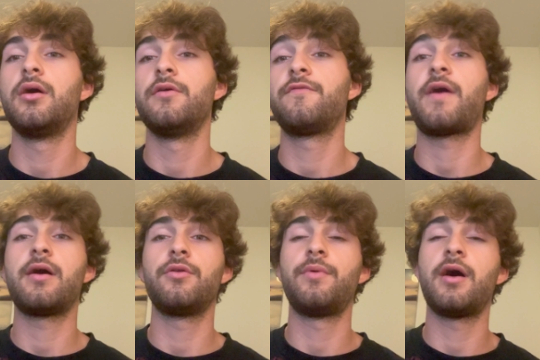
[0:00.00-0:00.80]

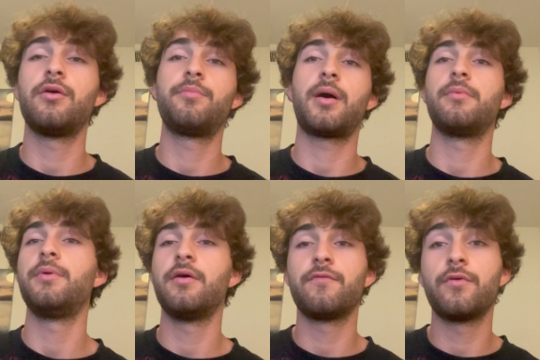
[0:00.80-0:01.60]
filed route, probably
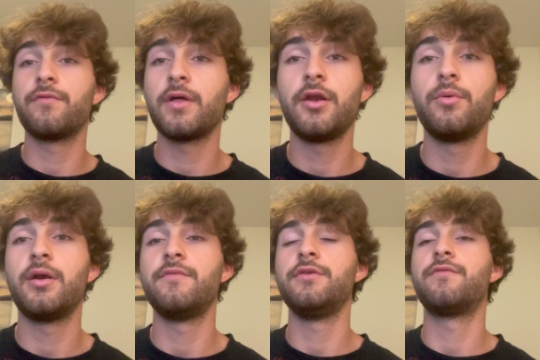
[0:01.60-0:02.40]
on ForeFlight or
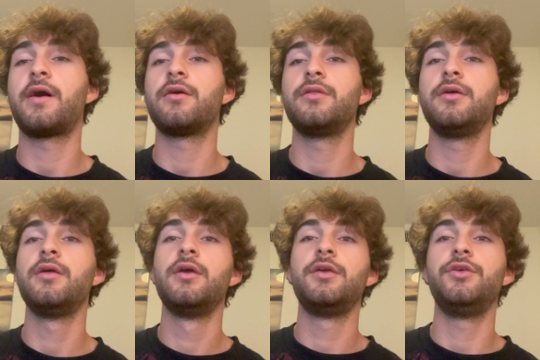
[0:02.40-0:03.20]
wherever you filed it.
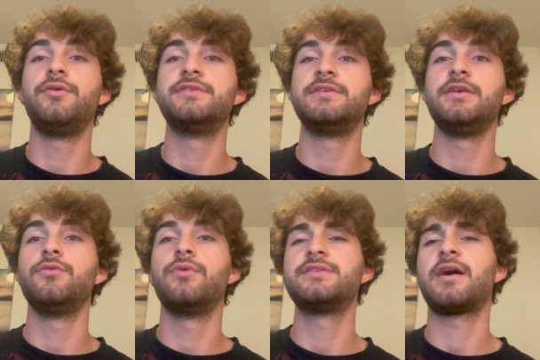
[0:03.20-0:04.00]
You could see
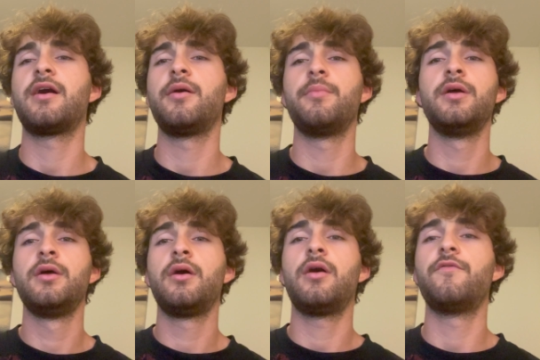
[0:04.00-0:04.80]
what time
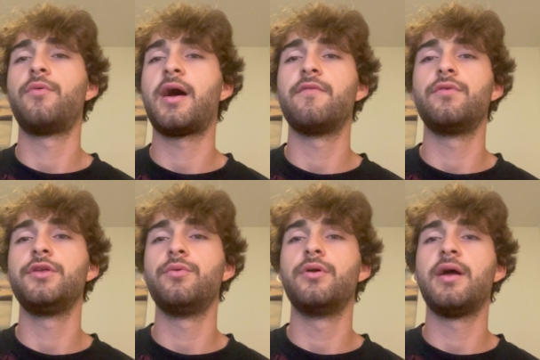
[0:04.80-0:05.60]
of arrival
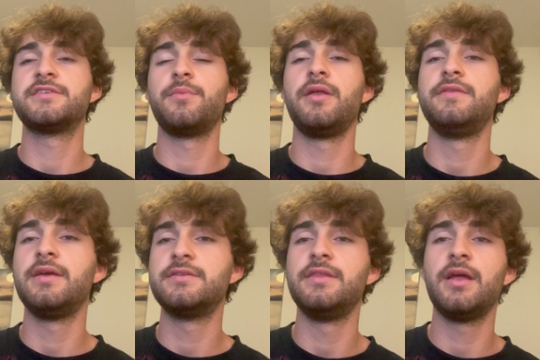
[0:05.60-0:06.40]
you were estimated to
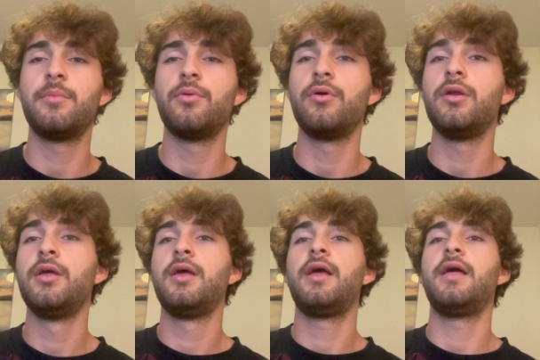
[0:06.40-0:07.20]
get to the airport,
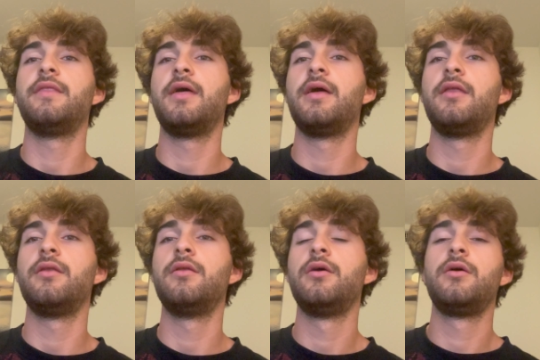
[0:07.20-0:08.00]
and
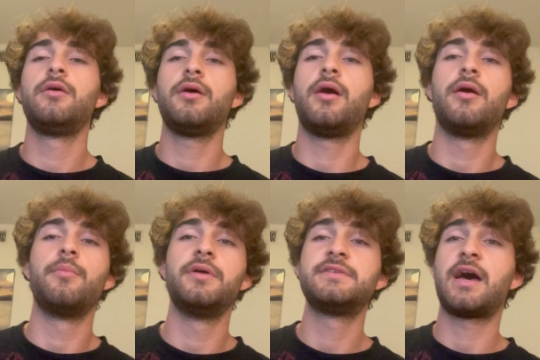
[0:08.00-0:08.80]
then
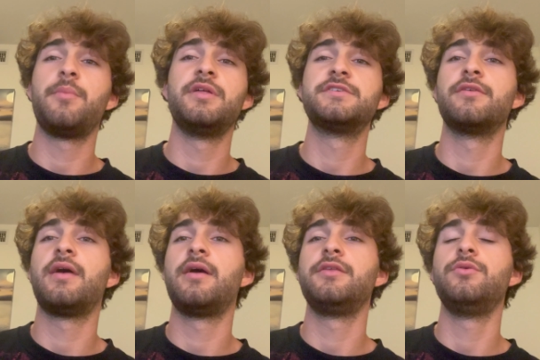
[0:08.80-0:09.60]
time it so
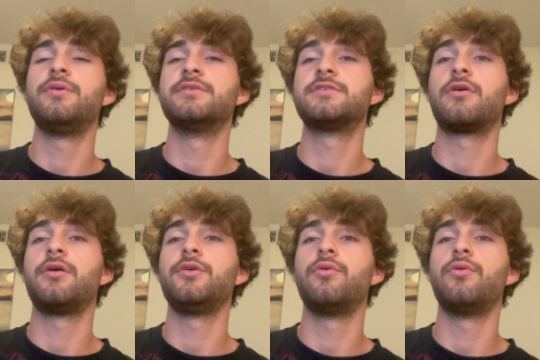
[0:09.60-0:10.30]
that you can start